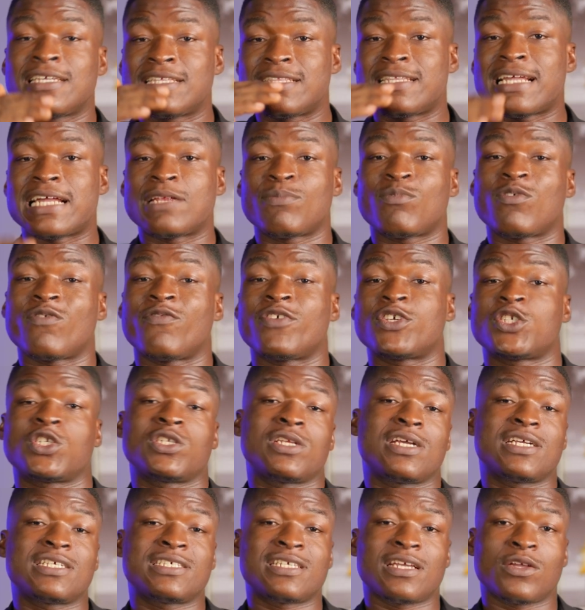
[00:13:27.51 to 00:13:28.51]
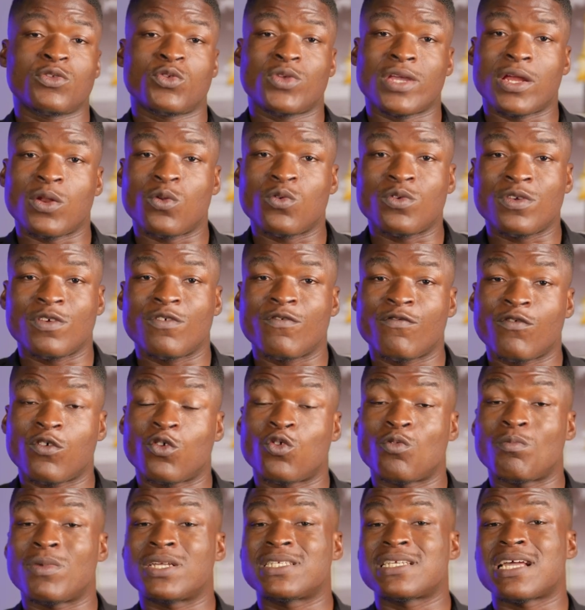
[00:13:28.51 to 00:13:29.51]
that professional sound you are looking
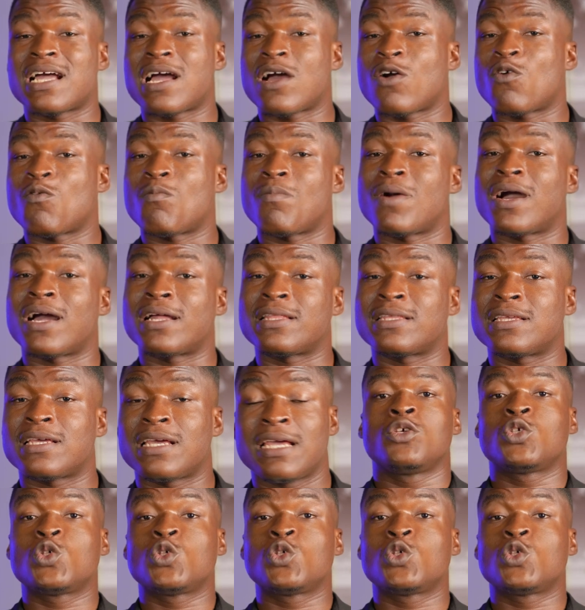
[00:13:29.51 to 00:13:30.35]
for, no matter how bad.